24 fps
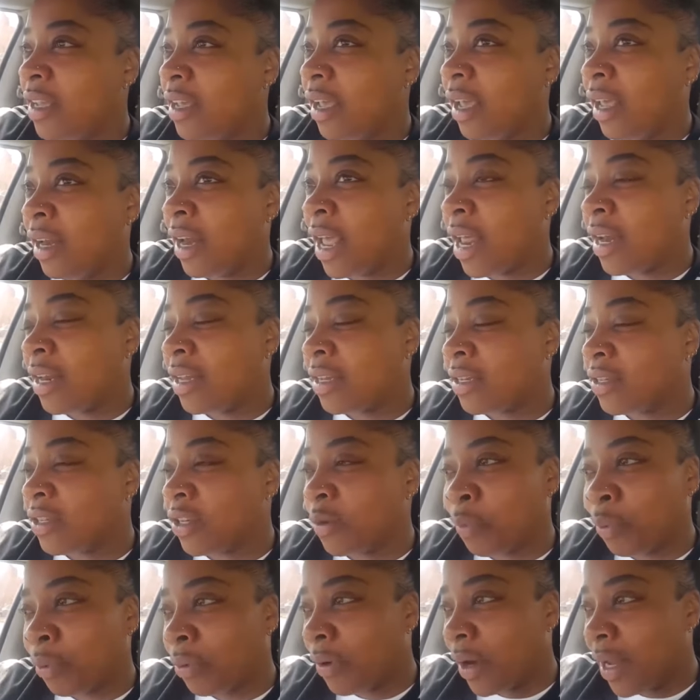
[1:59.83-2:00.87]
and that is
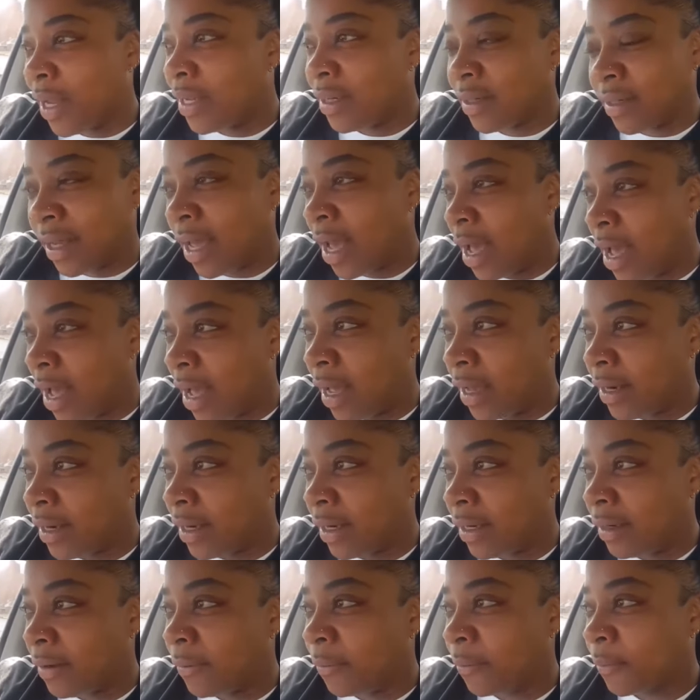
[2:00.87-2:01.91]
to praise God.
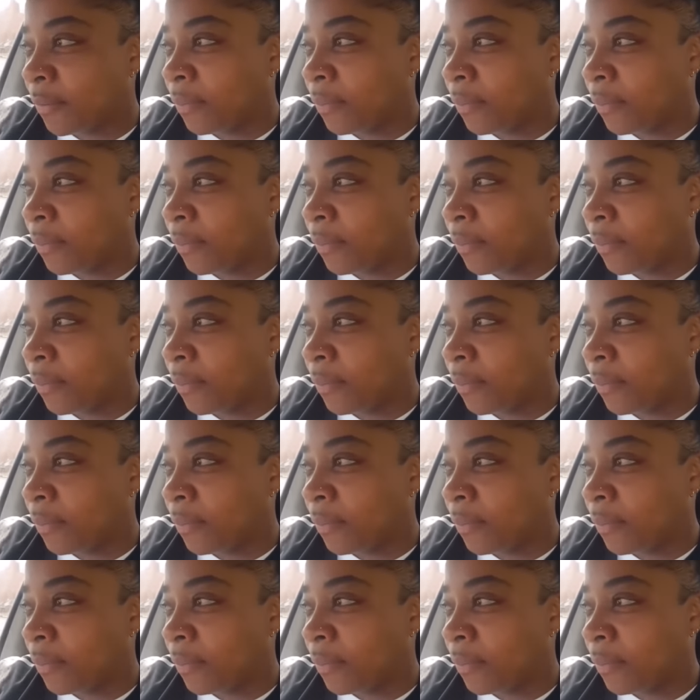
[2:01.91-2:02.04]
And,